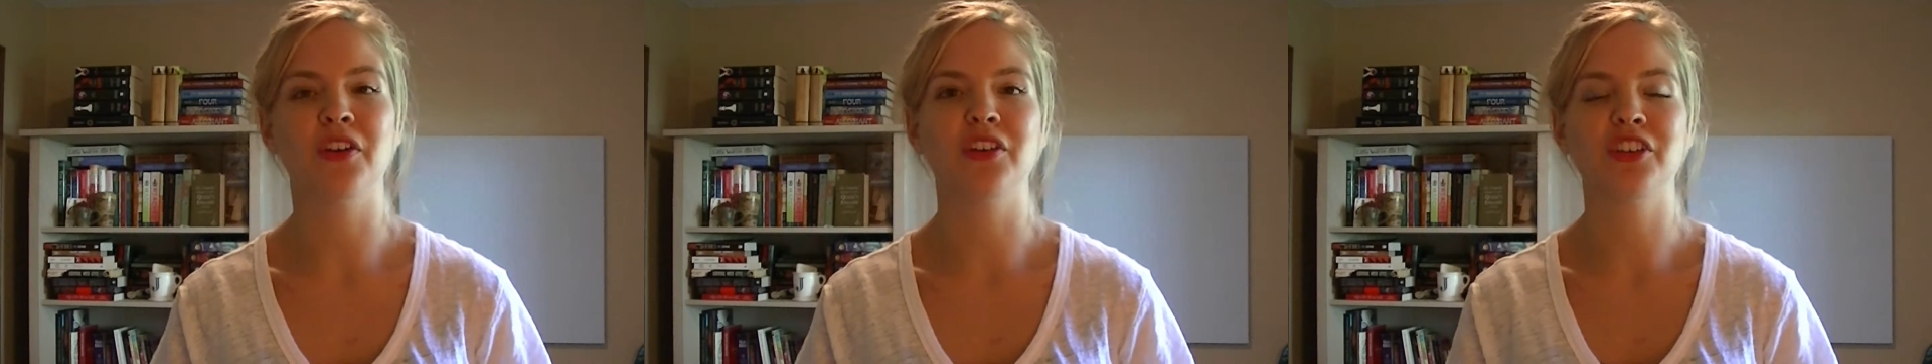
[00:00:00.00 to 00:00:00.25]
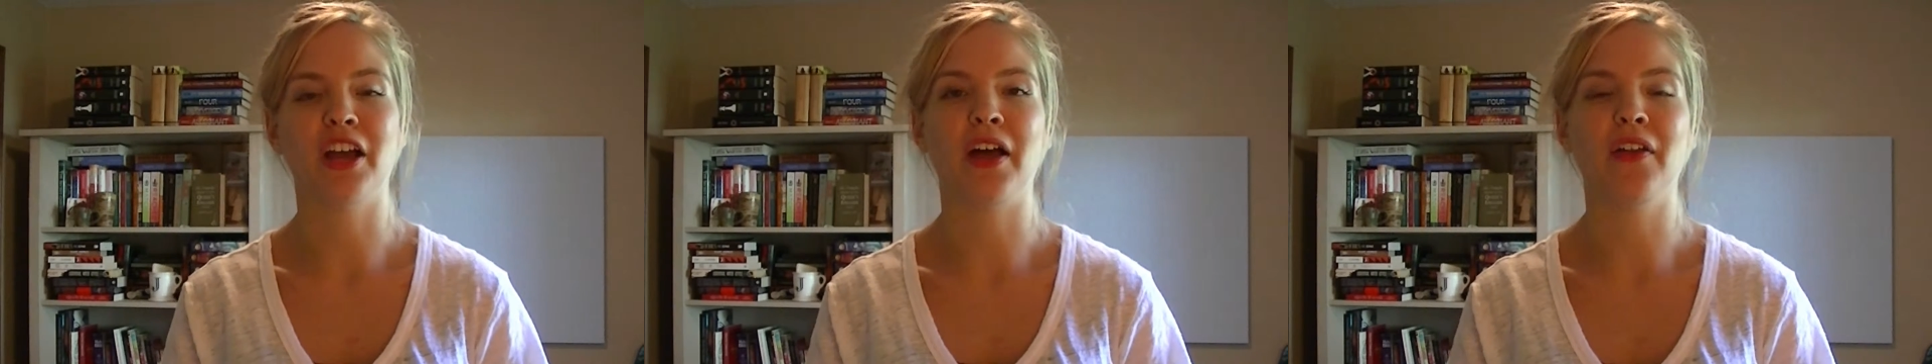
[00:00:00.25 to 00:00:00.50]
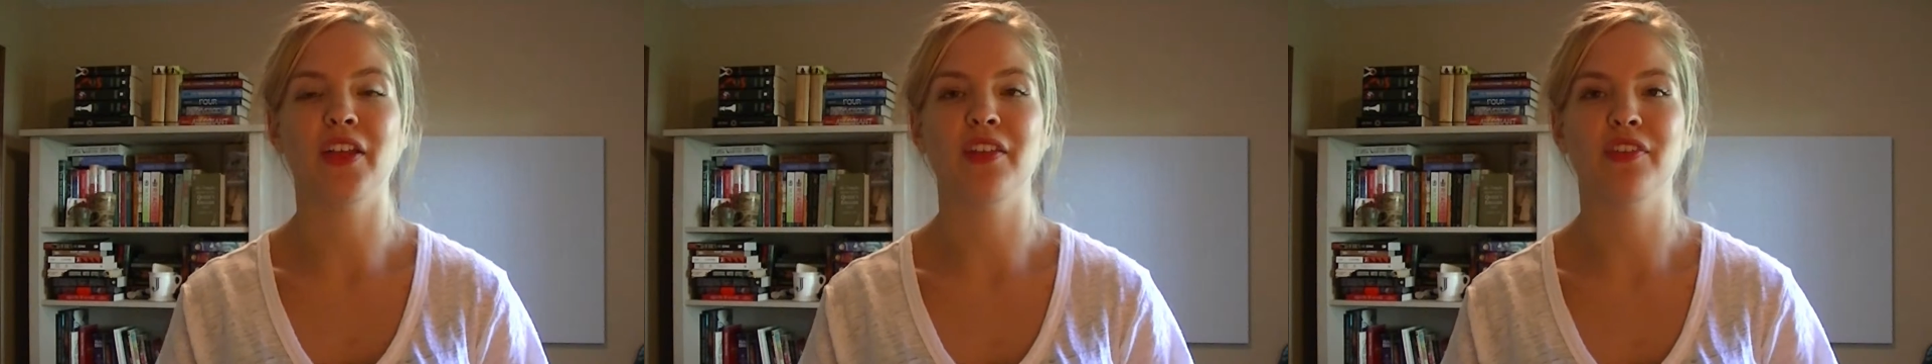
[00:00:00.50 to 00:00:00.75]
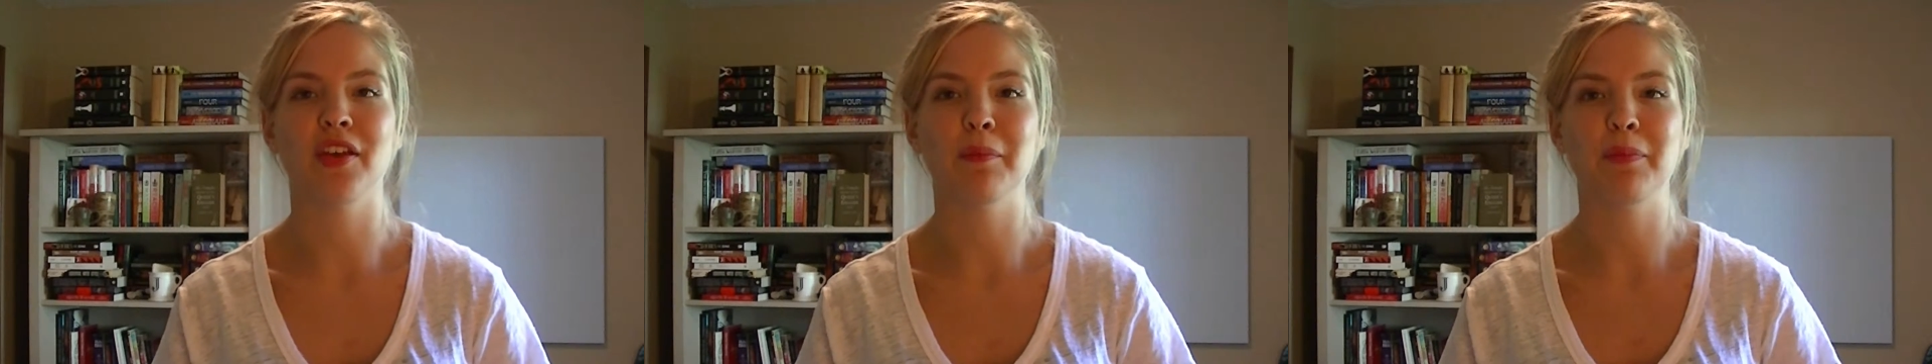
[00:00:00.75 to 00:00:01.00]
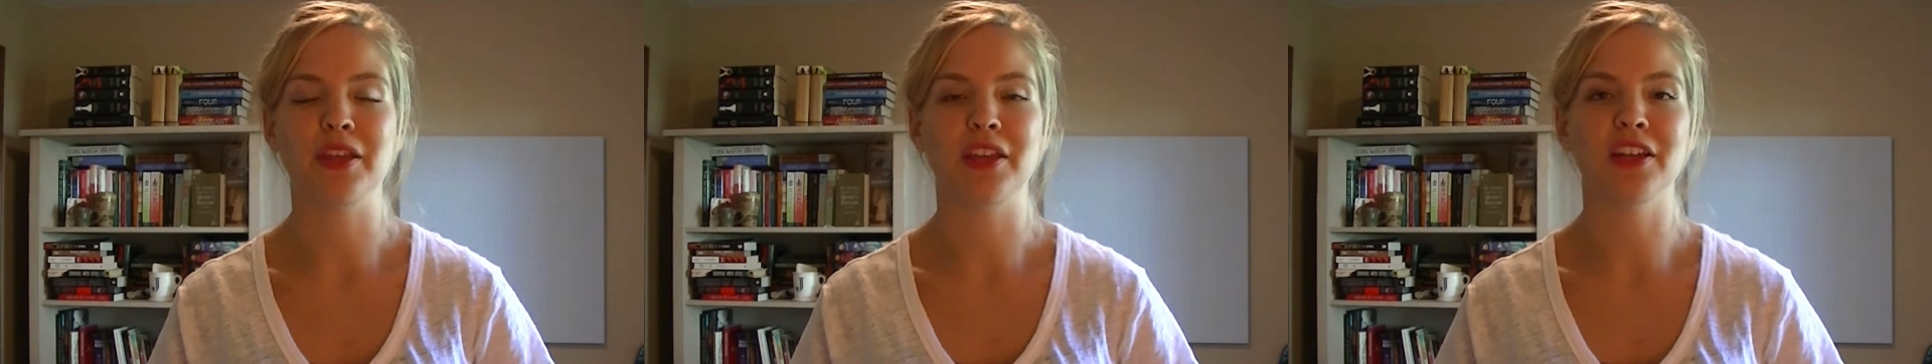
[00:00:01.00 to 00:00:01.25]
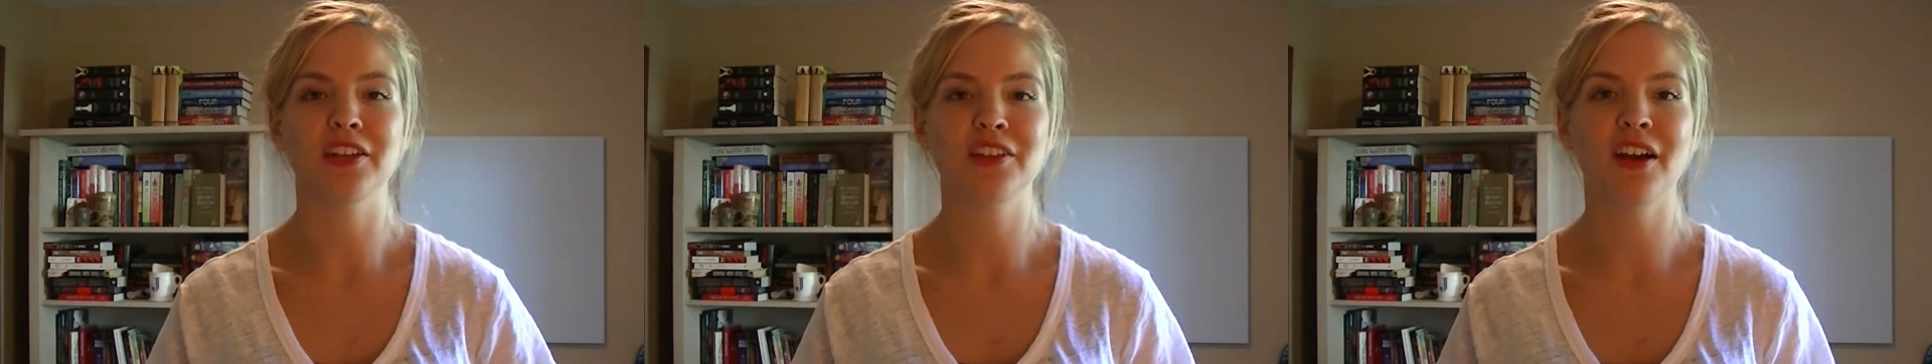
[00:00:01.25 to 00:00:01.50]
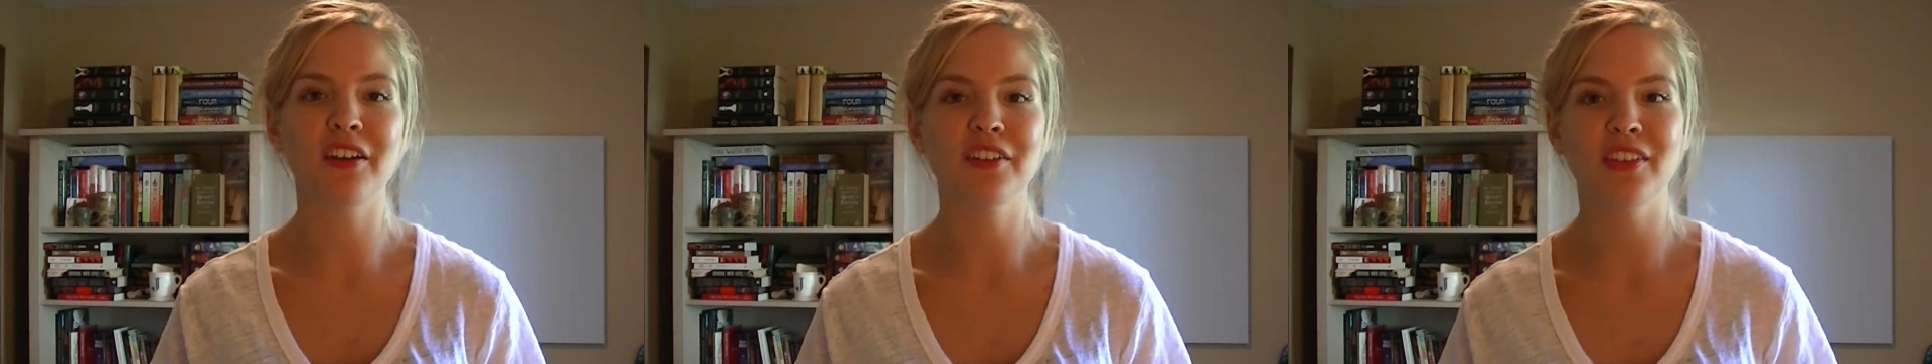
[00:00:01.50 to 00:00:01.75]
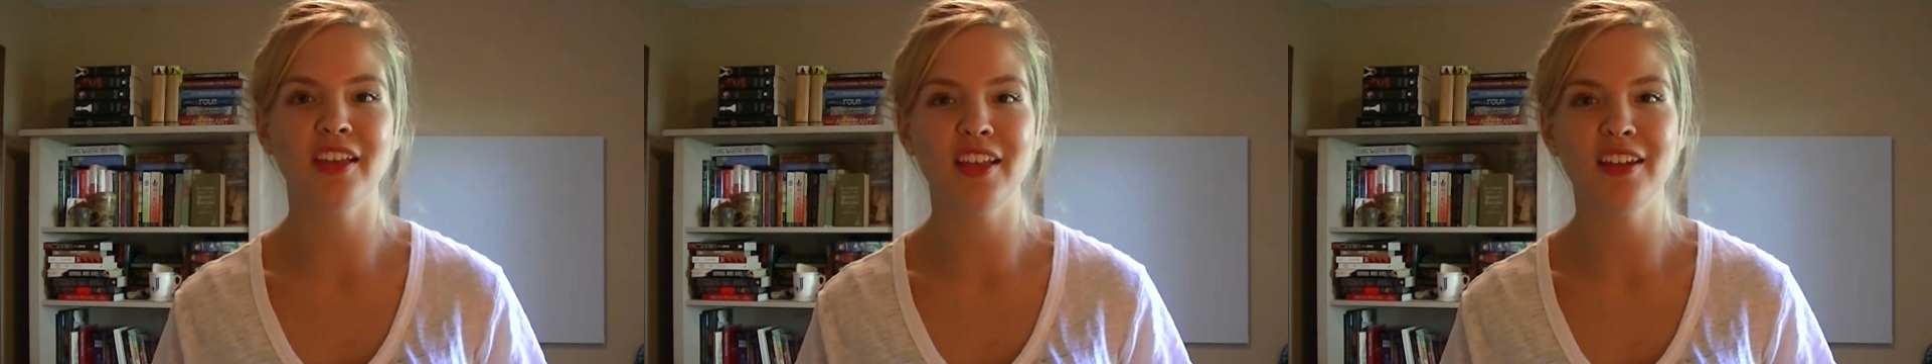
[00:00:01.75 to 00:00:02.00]
her child ends up being
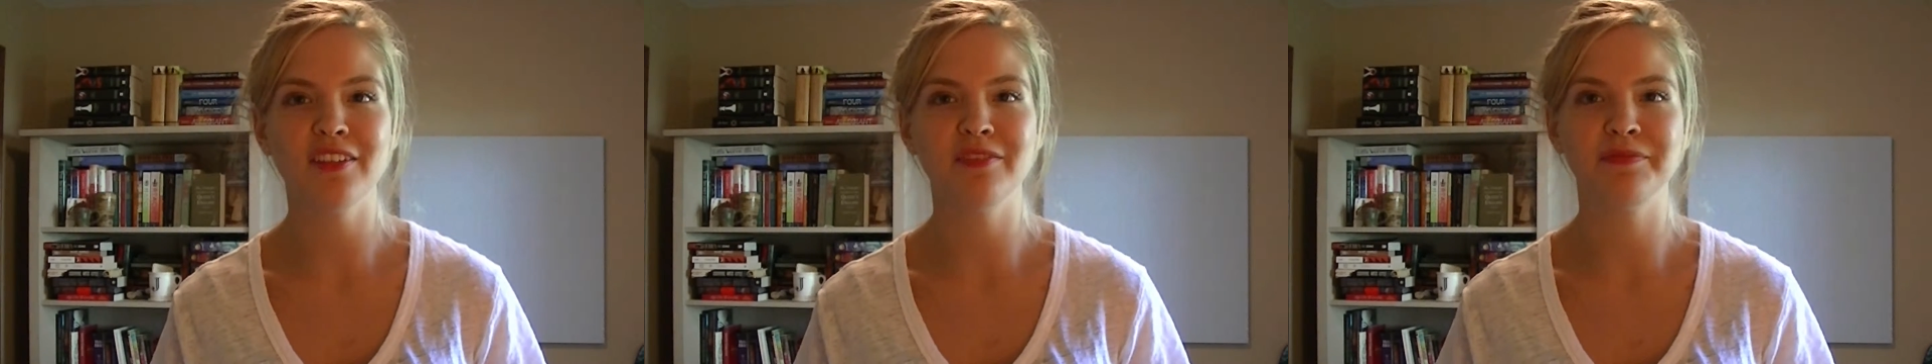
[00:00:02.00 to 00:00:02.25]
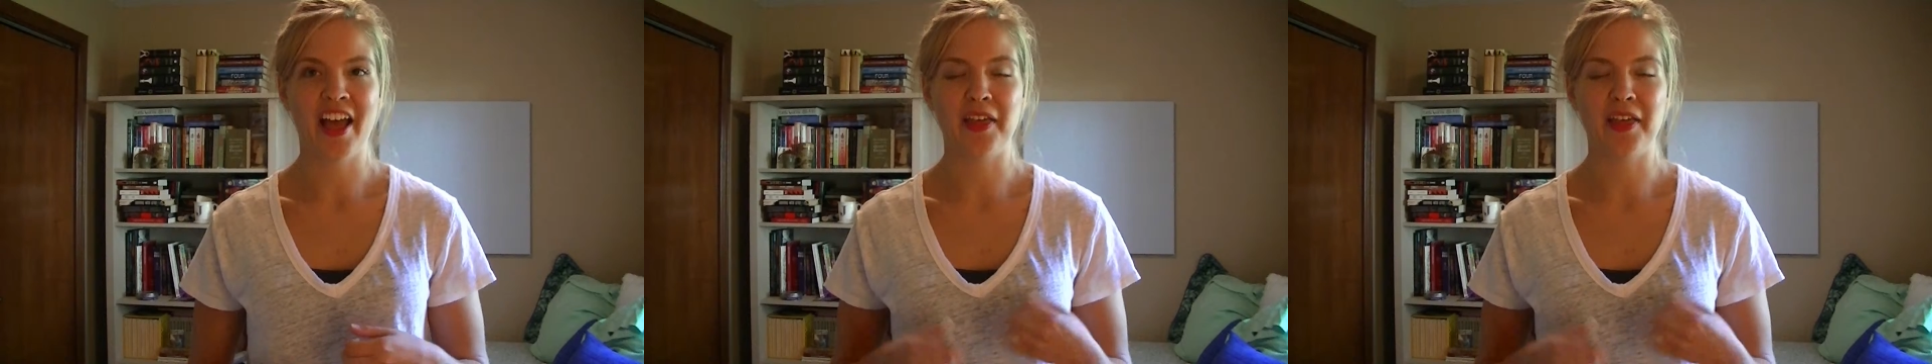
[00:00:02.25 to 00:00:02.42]
Tarzan.